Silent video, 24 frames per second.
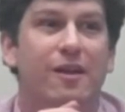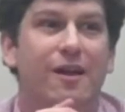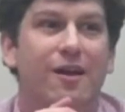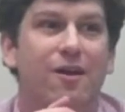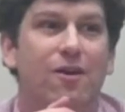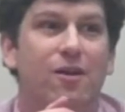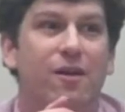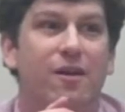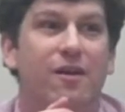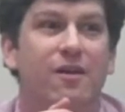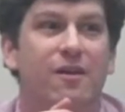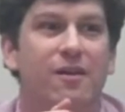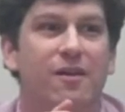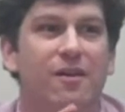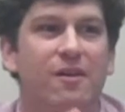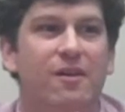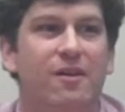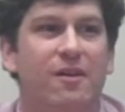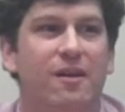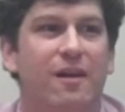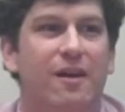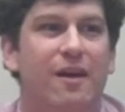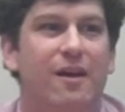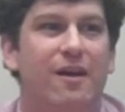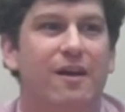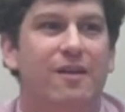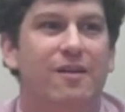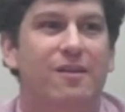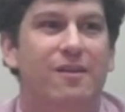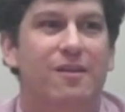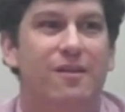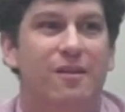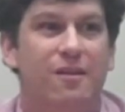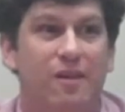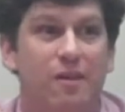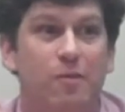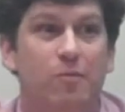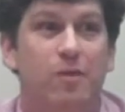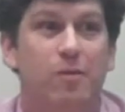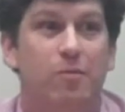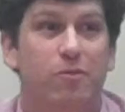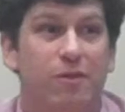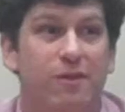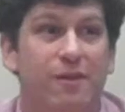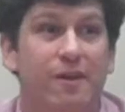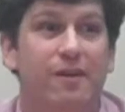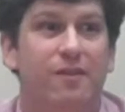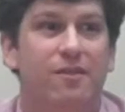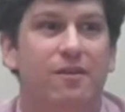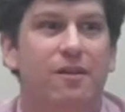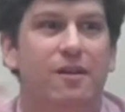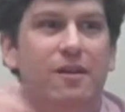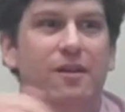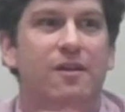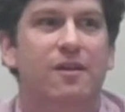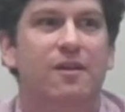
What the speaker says: out and can be predicted.